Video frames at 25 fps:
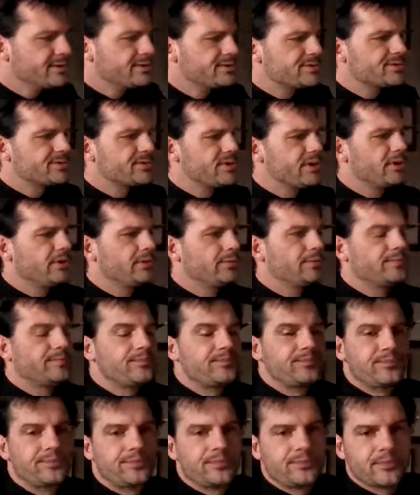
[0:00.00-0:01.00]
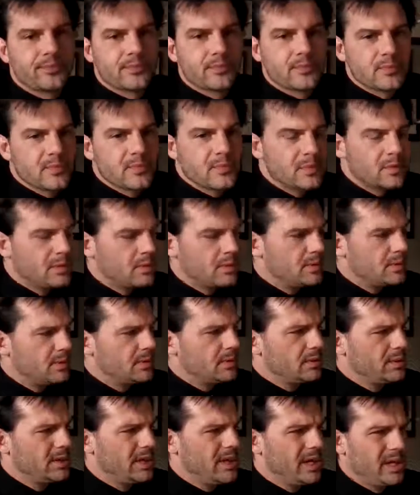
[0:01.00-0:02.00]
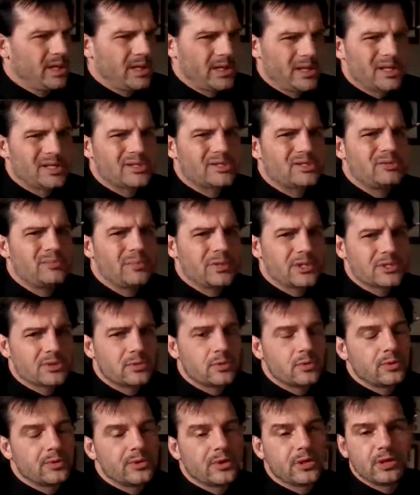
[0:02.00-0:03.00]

So, yeah, you got too much gold.